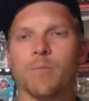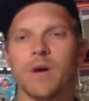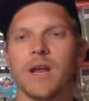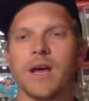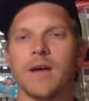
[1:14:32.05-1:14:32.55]

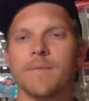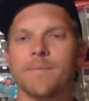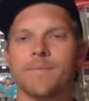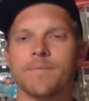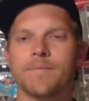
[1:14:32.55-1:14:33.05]
but uh,
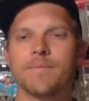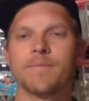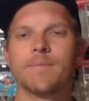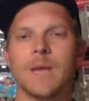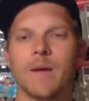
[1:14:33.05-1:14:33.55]

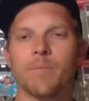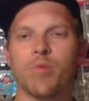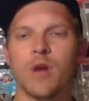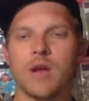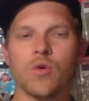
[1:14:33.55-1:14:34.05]
yeah,
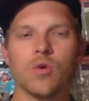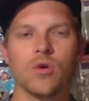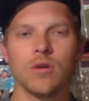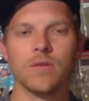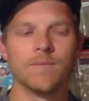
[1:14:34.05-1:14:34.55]
pretty
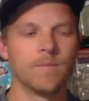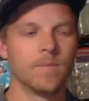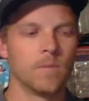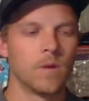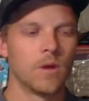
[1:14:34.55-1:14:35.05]
cool
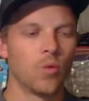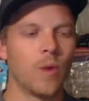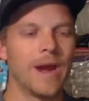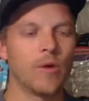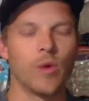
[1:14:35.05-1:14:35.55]

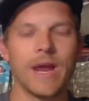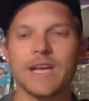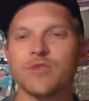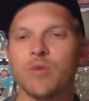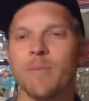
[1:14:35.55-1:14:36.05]
way to rig
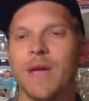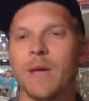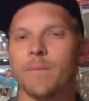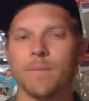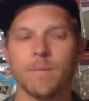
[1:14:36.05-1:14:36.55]
a swim bait.
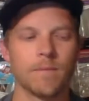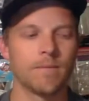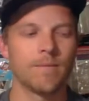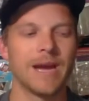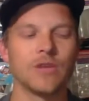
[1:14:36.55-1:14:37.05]

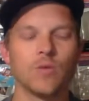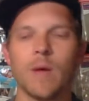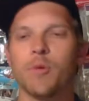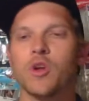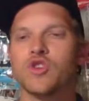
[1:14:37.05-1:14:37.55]
Might as
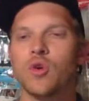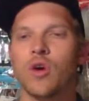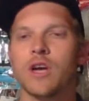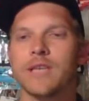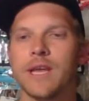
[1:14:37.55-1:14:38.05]
well put two
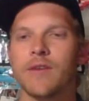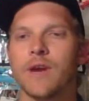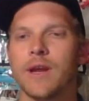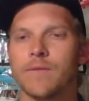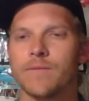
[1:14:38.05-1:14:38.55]
hooks in it,
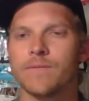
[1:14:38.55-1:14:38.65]
right?